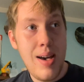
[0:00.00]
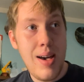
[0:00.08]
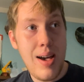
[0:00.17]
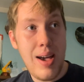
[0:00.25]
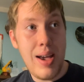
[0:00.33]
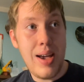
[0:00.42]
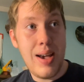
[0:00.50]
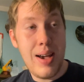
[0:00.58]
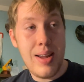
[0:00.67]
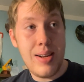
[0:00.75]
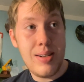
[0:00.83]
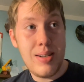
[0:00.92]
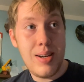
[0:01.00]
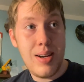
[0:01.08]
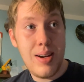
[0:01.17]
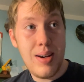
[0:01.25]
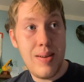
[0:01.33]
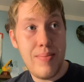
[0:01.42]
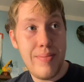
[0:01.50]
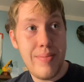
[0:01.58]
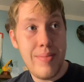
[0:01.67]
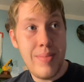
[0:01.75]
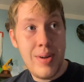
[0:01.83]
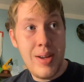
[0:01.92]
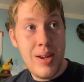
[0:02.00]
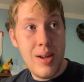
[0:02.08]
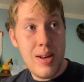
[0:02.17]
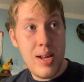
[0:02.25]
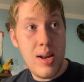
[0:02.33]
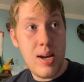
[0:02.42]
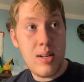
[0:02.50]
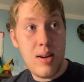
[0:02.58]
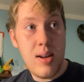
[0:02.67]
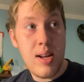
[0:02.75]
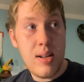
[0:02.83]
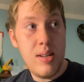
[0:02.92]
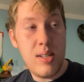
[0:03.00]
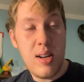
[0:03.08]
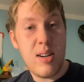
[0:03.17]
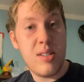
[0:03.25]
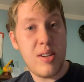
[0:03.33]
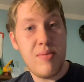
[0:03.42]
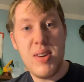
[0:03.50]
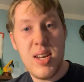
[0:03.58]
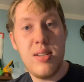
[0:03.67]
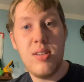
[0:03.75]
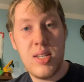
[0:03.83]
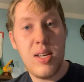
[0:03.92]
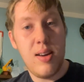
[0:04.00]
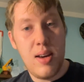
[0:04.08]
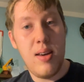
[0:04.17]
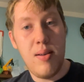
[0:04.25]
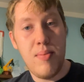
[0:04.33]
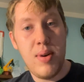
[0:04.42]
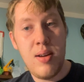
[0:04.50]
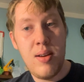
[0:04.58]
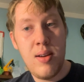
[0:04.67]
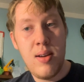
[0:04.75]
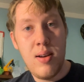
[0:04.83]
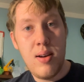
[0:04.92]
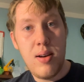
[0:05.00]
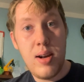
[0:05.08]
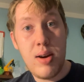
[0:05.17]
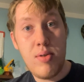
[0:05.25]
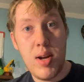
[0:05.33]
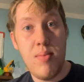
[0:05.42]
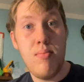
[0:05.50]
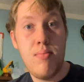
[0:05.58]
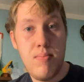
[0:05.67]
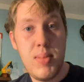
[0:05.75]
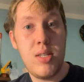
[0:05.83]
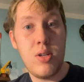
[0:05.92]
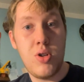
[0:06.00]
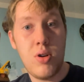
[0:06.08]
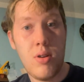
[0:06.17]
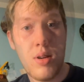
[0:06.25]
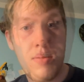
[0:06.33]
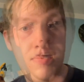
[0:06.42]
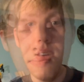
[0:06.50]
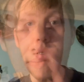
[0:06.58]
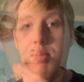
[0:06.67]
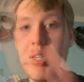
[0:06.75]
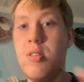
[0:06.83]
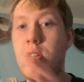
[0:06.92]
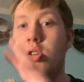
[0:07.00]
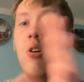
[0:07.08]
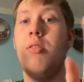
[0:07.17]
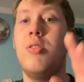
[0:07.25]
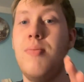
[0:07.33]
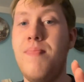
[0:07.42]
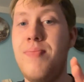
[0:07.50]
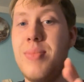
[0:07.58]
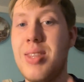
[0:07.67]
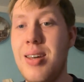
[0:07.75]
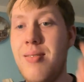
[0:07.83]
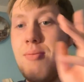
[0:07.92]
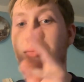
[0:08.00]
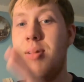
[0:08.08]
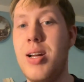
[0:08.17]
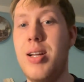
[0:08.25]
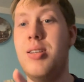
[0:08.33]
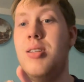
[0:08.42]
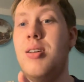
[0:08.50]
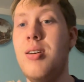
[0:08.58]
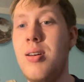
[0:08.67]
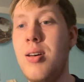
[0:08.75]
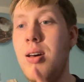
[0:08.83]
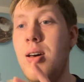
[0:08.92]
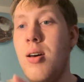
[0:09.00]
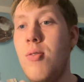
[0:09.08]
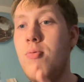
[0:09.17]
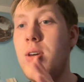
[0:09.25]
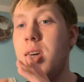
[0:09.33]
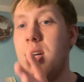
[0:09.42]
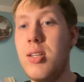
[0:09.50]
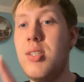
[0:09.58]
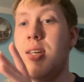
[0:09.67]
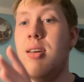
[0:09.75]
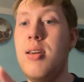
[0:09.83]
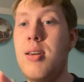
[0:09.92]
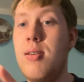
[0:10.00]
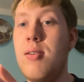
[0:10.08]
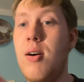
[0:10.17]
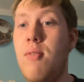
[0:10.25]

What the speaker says: and now is the last time we get to see him. Now then, Mr. Todd. Mateo, Mr. Todd. Right. We get to see